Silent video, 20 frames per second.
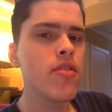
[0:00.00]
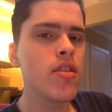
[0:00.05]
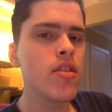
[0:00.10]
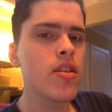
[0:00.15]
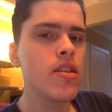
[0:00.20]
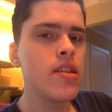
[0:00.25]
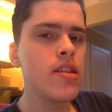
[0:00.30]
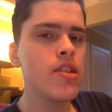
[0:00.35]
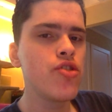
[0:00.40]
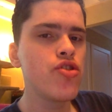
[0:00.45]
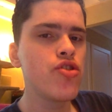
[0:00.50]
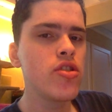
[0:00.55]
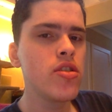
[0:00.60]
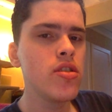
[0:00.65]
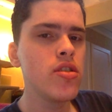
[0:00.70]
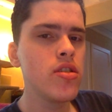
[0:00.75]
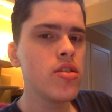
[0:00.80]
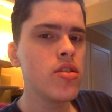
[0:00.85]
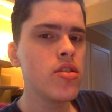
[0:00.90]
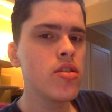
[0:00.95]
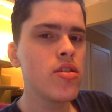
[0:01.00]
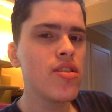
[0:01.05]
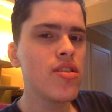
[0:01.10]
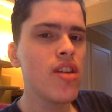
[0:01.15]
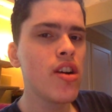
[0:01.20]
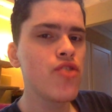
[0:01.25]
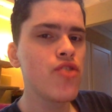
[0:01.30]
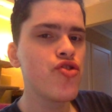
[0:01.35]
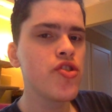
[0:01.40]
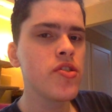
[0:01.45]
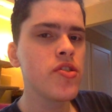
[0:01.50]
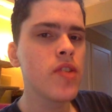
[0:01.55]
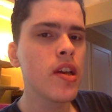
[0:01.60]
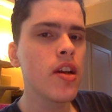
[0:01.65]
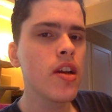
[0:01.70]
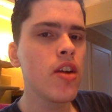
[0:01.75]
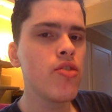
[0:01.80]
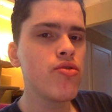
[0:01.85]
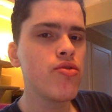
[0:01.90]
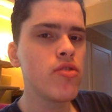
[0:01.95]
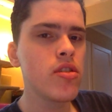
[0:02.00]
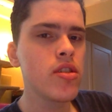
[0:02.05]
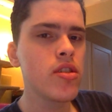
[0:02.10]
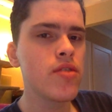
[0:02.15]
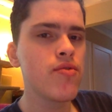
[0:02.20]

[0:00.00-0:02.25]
conditions, not just psychosis.